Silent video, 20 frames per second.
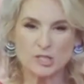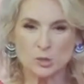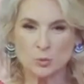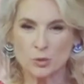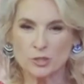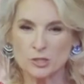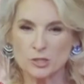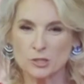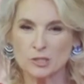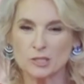a
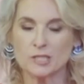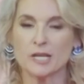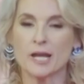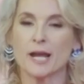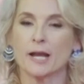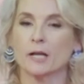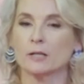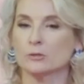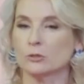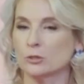swizzle
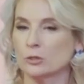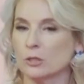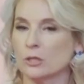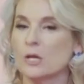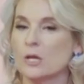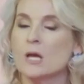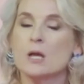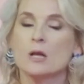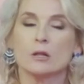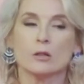stick, little
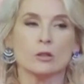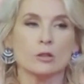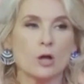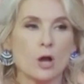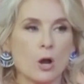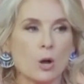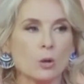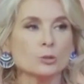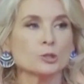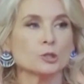
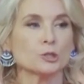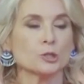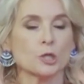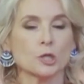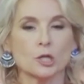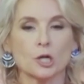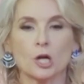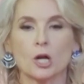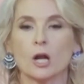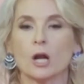low
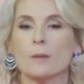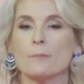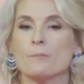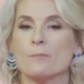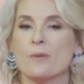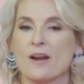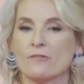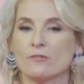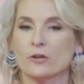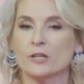sugar
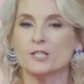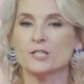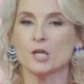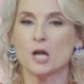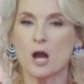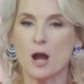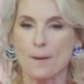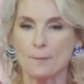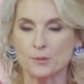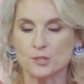beverage
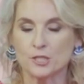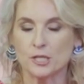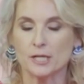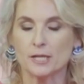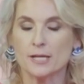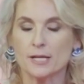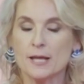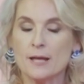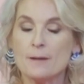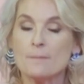
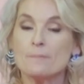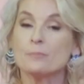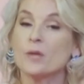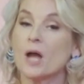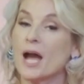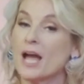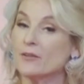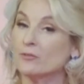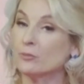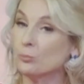option.
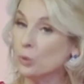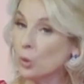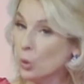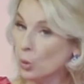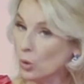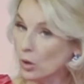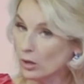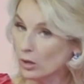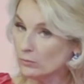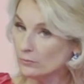I have a
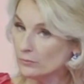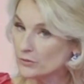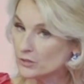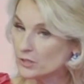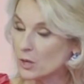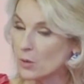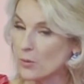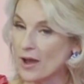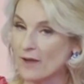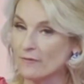pool,
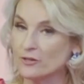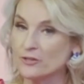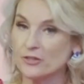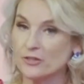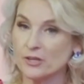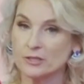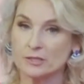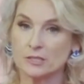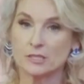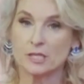so
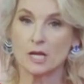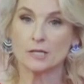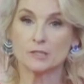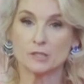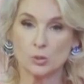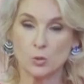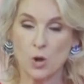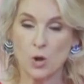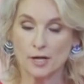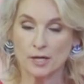everything Sun
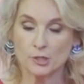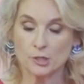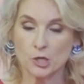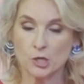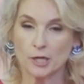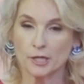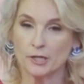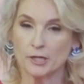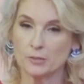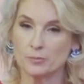Squad at
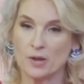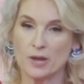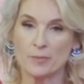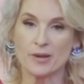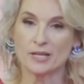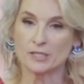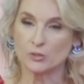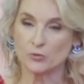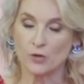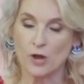Target is my
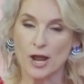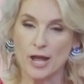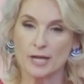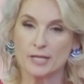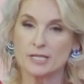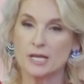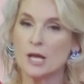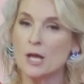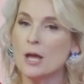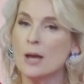best
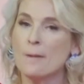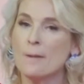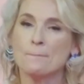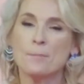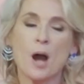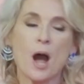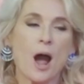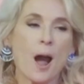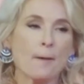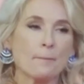friend.
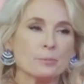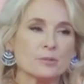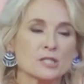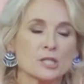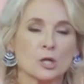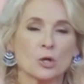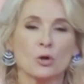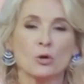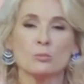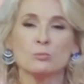
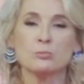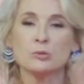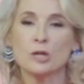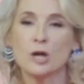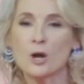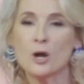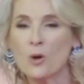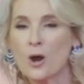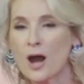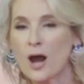Popsicle blow